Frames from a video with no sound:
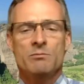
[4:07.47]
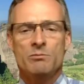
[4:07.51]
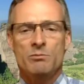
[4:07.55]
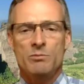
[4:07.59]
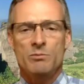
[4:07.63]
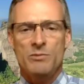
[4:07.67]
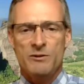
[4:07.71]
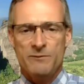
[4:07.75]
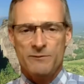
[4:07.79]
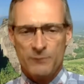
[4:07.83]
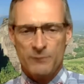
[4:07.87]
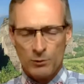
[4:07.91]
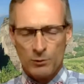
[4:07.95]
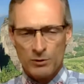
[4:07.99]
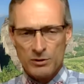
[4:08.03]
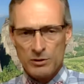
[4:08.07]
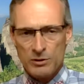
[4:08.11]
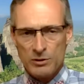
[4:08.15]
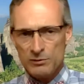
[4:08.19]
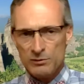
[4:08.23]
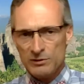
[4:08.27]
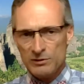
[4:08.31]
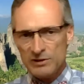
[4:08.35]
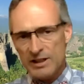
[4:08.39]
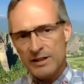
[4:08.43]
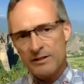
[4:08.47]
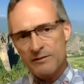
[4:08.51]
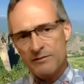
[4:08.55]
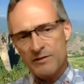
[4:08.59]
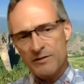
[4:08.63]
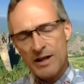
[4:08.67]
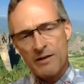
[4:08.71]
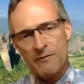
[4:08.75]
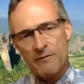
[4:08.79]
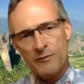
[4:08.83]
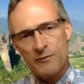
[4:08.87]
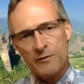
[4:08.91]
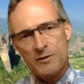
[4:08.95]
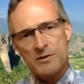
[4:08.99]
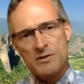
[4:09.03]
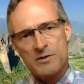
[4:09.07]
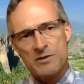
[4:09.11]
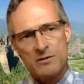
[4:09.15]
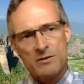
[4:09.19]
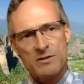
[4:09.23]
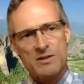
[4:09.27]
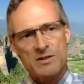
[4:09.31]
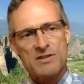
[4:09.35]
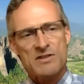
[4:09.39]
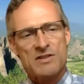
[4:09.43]
before you leave that first
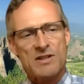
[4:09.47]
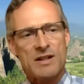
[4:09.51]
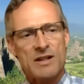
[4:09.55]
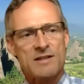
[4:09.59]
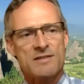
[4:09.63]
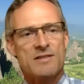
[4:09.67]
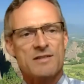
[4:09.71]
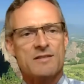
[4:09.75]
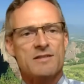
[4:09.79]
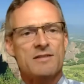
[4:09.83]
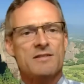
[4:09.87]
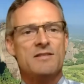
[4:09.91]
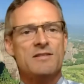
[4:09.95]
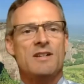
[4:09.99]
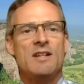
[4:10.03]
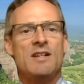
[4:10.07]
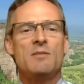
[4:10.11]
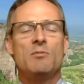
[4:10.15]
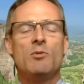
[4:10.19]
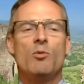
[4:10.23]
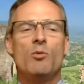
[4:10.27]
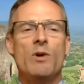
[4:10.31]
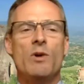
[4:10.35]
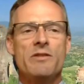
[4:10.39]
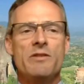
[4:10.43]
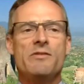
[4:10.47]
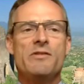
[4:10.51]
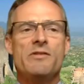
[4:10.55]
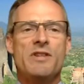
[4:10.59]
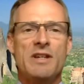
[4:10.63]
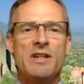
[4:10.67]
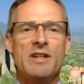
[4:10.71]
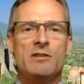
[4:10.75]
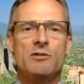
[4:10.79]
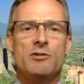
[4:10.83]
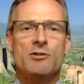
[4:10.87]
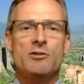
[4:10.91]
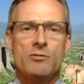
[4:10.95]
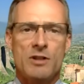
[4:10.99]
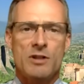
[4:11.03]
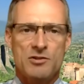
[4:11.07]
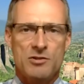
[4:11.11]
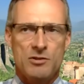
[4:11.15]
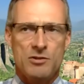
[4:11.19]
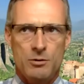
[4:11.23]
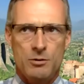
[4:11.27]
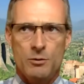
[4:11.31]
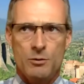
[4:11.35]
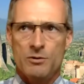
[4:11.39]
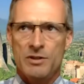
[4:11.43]
30 seconds at the table, whether they can
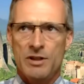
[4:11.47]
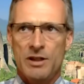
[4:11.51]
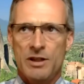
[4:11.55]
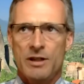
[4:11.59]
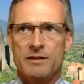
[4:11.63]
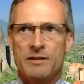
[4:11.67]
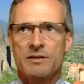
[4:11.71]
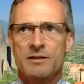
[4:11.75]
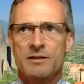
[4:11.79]
trust you or not.